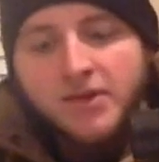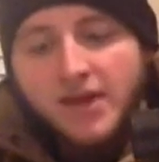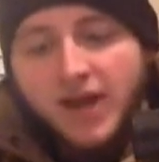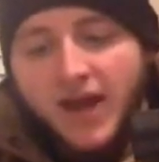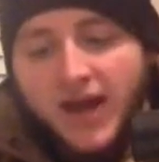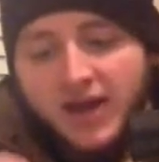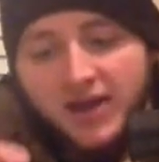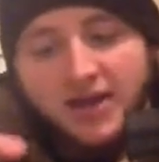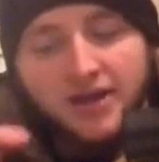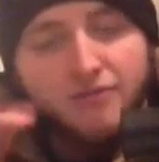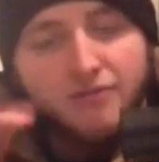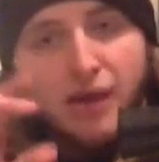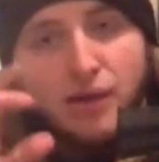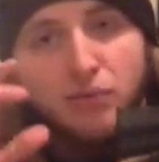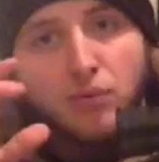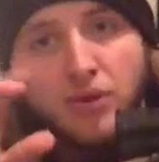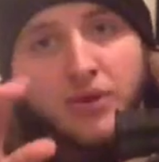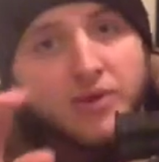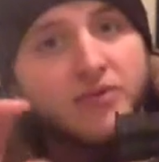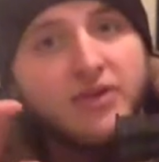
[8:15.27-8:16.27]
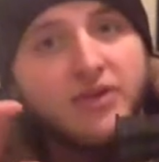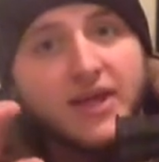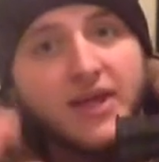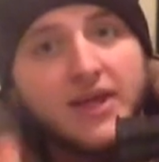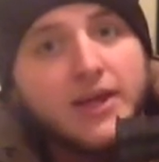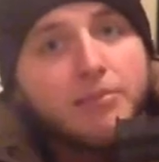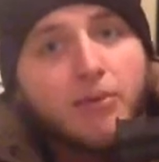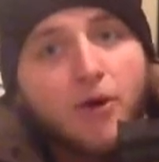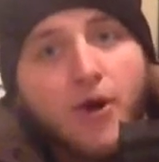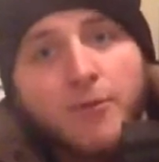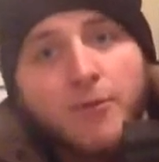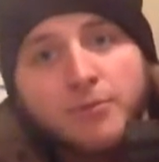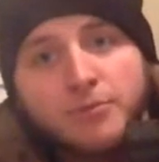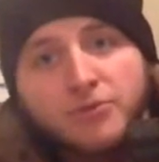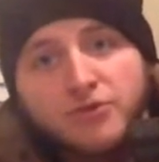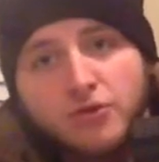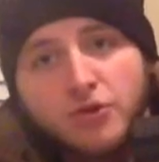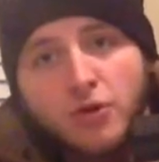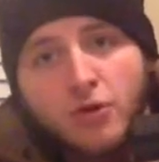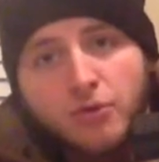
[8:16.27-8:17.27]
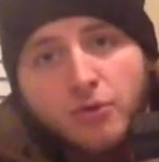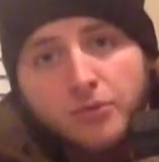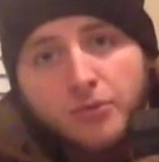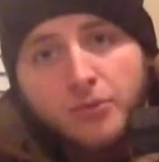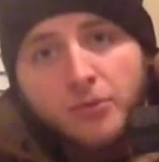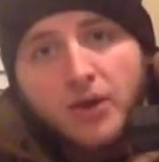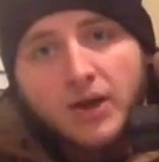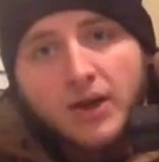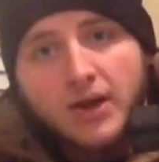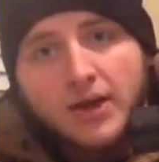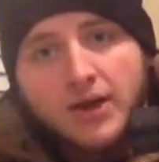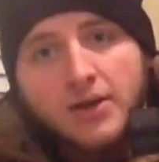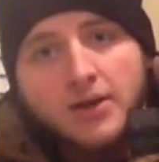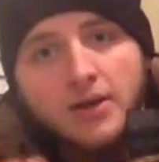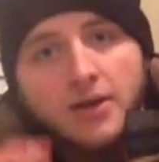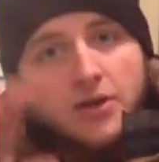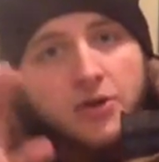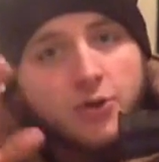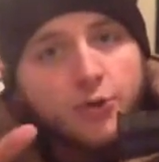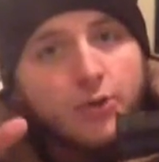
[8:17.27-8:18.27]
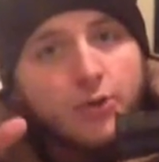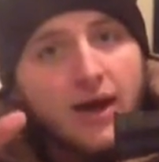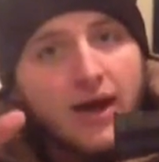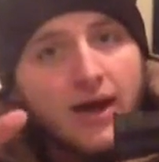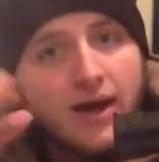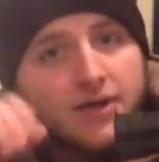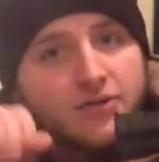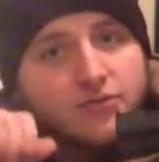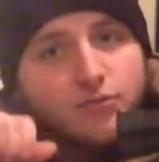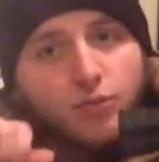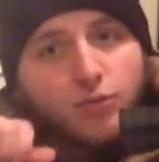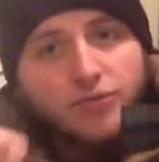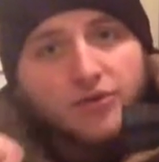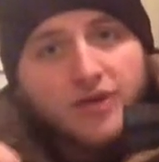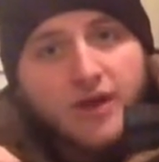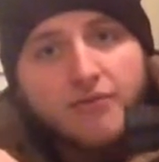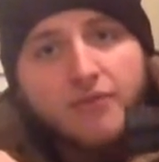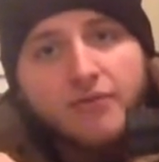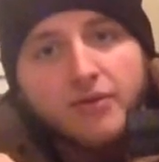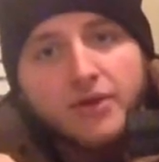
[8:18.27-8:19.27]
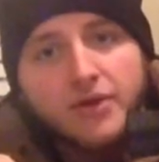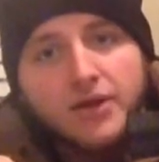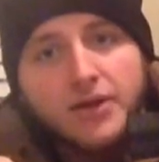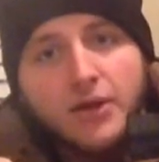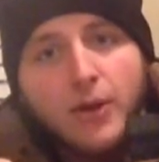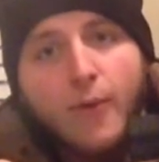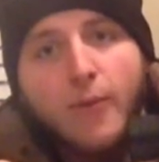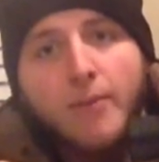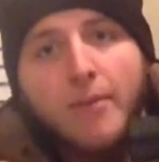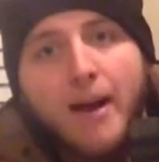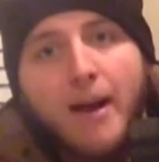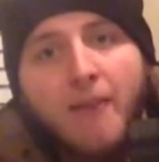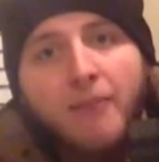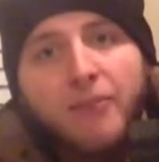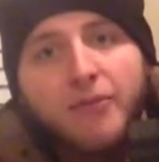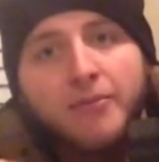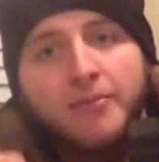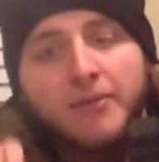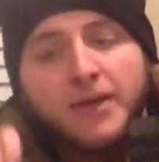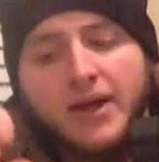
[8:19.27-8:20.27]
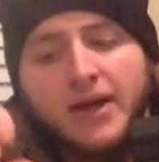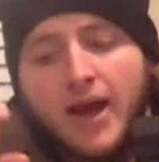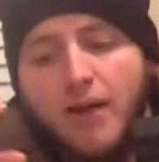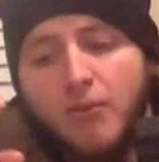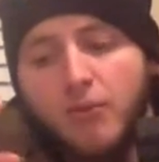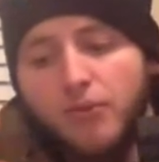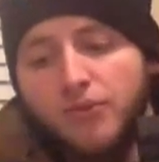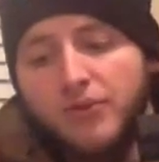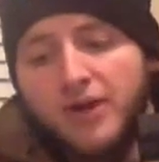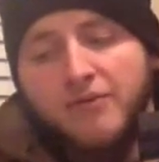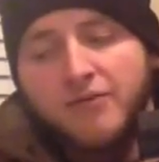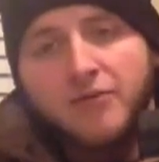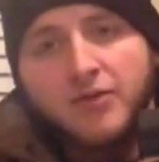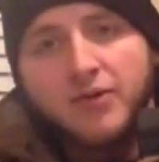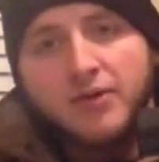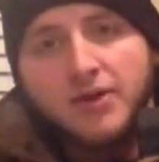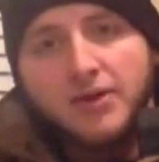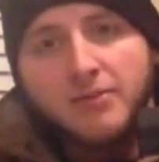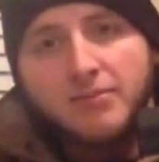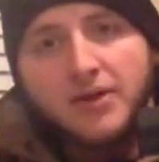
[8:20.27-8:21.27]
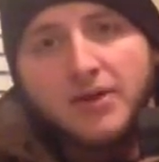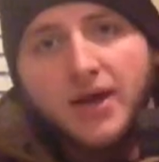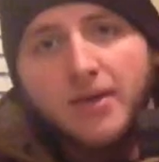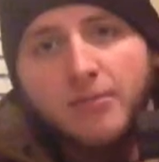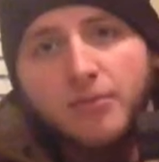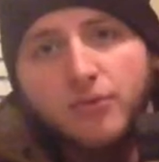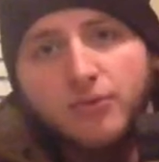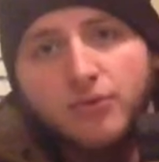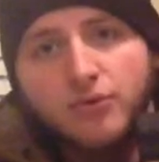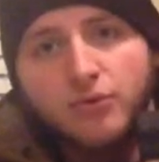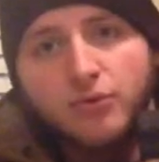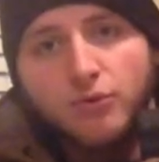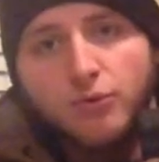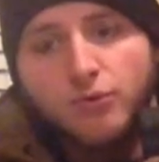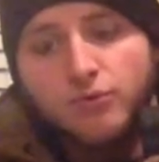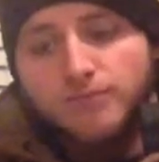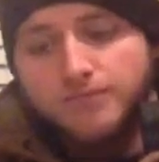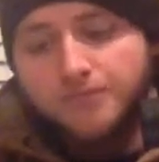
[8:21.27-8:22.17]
And if I run into any problems along the way, you guys will definitely know about them, and I will definitely be able to,